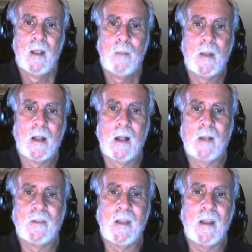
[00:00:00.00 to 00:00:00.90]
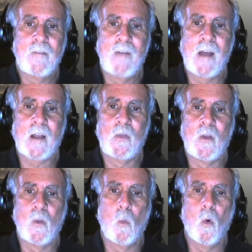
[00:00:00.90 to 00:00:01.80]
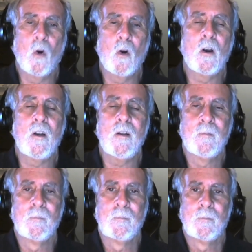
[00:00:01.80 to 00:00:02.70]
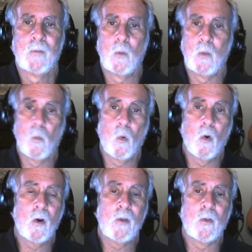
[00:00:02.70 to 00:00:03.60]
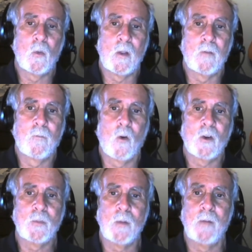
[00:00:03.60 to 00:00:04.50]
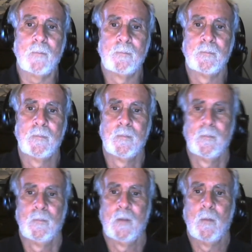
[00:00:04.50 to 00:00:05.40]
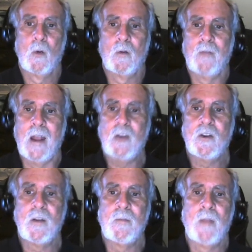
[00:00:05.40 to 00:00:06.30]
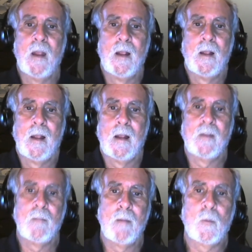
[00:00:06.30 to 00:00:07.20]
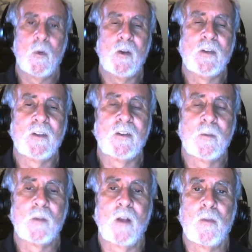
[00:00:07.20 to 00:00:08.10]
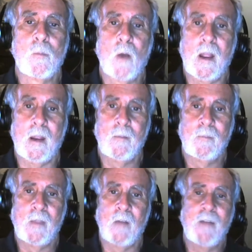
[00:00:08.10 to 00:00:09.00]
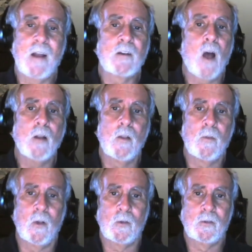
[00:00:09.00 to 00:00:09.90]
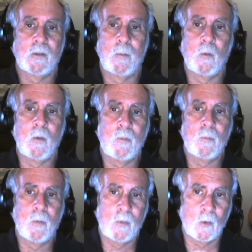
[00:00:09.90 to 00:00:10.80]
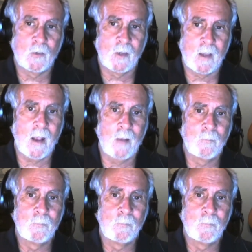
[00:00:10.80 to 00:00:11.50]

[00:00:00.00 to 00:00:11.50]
because they affect the award, the reward, the reinforcement, the motivation, and the memory systems of the brain. They affect all of those. Let me repeat those again.